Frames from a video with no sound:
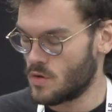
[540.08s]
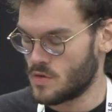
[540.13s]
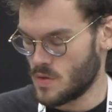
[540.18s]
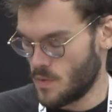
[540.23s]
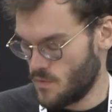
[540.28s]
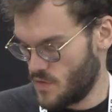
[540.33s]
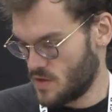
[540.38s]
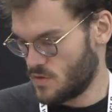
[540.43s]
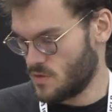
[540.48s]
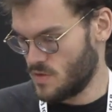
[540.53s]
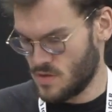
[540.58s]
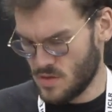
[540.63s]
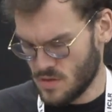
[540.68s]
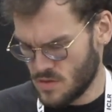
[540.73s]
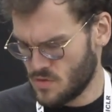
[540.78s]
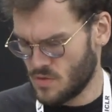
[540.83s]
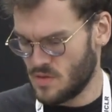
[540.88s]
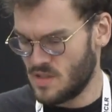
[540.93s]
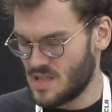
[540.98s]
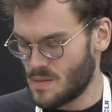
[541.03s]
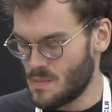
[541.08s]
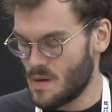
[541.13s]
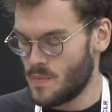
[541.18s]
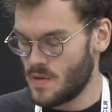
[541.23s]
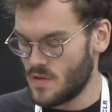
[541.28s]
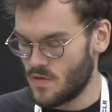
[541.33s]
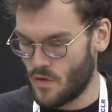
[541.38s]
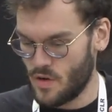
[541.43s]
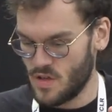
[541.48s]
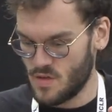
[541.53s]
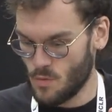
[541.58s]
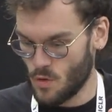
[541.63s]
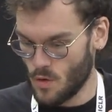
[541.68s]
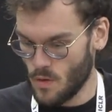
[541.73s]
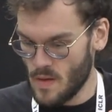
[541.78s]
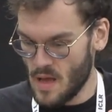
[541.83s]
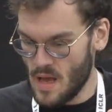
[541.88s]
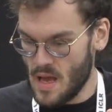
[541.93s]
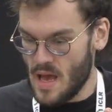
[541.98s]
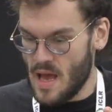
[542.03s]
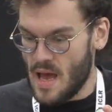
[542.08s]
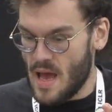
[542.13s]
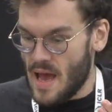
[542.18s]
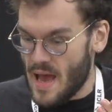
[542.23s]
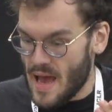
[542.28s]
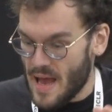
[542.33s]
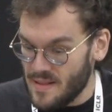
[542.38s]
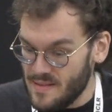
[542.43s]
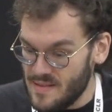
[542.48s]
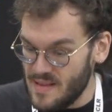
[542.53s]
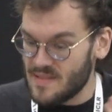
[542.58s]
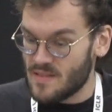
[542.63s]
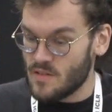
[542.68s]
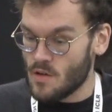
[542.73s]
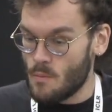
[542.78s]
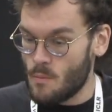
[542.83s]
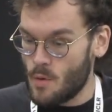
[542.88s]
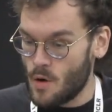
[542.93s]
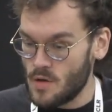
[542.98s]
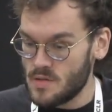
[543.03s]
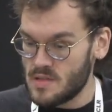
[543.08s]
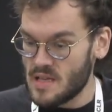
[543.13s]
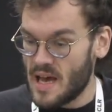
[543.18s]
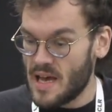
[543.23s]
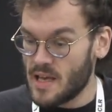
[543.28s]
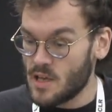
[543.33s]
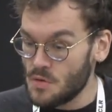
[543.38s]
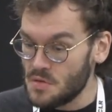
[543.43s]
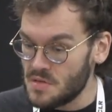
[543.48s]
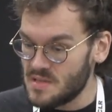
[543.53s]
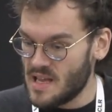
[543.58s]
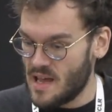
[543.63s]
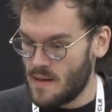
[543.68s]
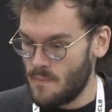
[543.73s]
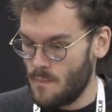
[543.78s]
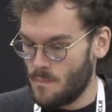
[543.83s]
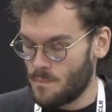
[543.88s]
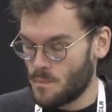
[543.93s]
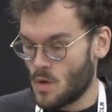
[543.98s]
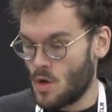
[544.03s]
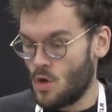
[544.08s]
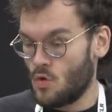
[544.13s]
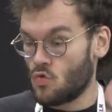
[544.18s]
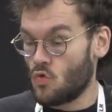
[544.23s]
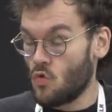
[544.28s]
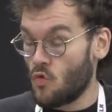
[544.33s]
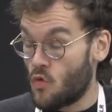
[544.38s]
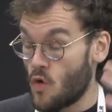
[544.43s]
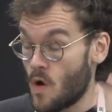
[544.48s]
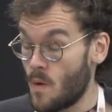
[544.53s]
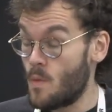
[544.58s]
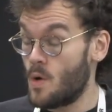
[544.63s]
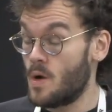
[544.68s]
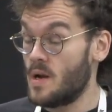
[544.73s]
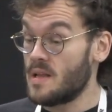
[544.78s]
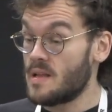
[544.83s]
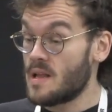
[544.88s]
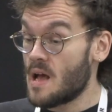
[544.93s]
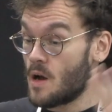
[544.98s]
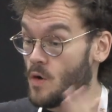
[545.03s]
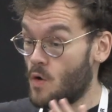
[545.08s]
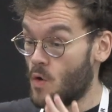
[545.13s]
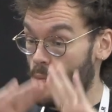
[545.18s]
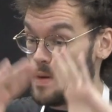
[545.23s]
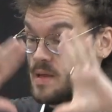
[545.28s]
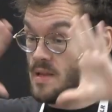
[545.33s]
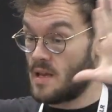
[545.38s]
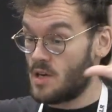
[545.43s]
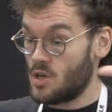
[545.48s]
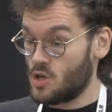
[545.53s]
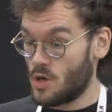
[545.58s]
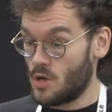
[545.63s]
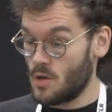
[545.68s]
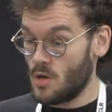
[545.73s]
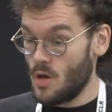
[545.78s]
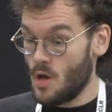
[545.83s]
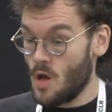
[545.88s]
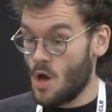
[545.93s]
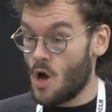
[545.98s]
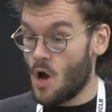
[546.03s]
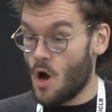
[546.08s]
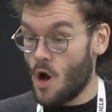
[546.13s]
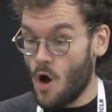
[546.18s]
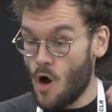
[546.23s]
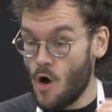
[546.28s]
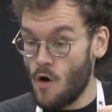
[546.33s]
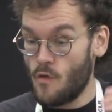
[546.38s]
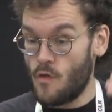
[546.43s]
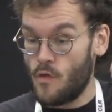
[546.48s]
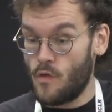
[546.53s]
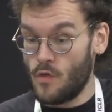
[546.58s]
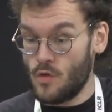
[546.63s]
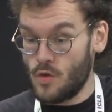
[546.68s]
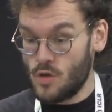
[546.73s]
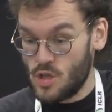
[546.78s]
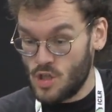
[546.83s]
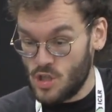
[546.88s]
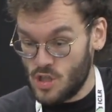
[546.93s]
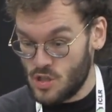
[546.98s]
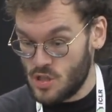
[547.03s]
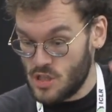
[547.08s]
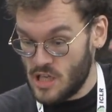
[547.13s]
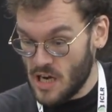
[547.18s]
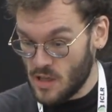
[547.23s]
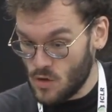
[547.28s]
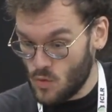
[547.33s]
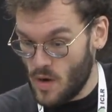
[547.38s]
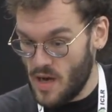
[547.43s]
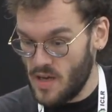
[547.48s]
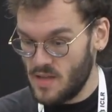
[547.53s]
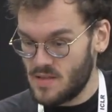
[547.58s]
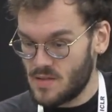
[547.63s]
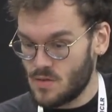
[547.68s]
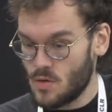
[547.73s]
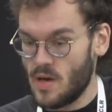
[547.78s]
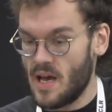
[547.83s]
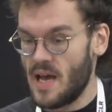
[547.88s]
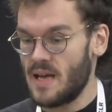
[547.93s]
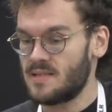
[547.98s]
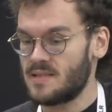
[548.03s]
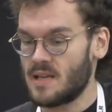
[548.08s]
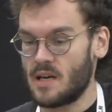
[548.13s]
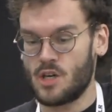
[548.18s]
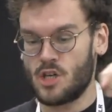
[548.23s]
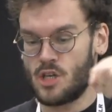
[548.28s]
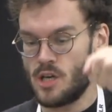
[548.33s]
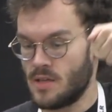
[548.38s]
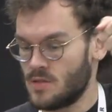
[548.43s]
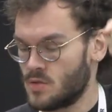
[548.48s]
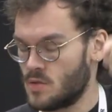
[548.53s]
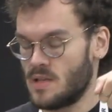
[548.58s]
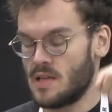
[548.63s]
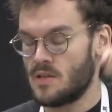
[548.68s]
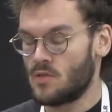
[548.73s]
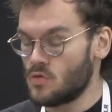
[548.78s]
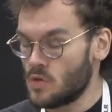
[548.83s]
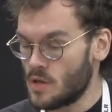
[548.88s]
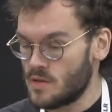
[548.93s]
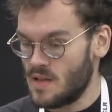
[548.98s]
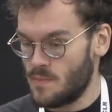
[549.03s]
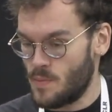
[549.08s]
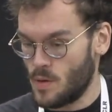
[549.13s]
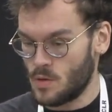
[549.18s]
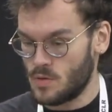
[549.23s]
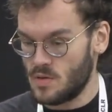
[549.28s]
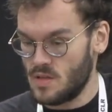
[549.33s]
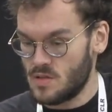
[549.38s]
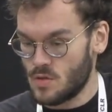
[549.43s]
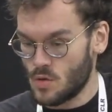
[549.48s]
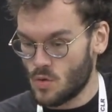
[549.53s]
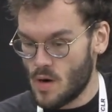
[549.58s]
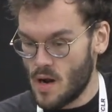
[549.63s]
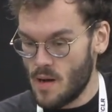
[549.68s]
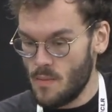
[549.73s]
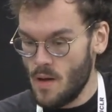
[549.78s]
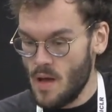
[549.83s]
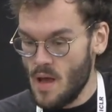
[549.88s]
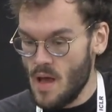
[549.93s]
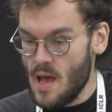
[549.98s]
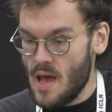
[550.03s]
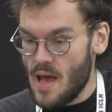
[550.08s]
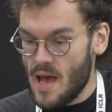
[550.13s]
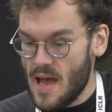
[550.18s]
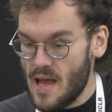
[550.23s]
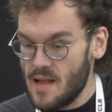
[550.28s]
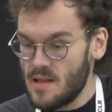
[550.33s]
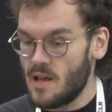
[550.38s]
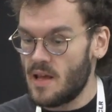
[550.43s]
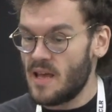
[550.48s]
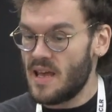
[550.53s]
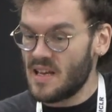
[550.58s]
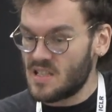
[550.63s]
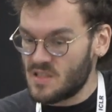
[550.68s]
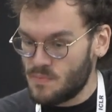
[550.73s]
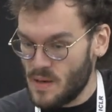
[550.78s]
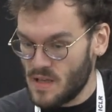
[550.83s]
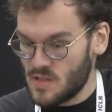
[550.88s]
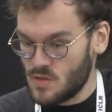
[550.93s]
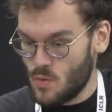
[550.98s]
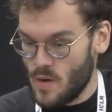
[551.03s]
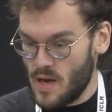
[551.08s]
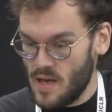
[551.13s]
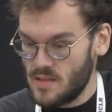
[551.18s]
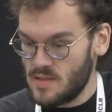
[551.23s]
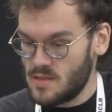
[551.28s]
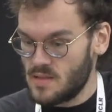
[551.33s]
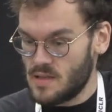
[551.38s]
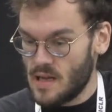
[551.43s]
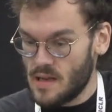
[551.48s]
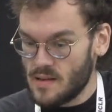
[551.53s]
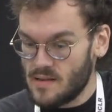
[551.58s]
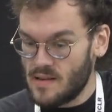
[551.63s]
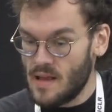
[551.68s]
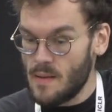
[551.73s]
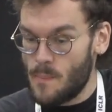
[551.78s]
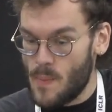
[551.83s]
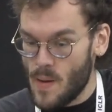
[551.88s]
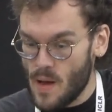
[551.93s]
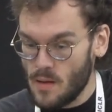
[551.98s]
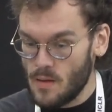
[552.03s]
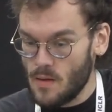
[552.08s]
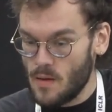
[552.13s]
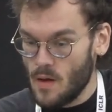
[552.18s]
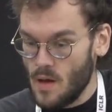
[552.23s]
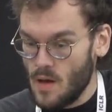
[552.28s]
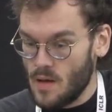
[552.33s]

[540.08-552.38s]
or something. So this MLP is very small. And these numbers, I use them to form a linear combination of shared weights. So S are shared, so they do not depend on the histogram, and experts weights that depend.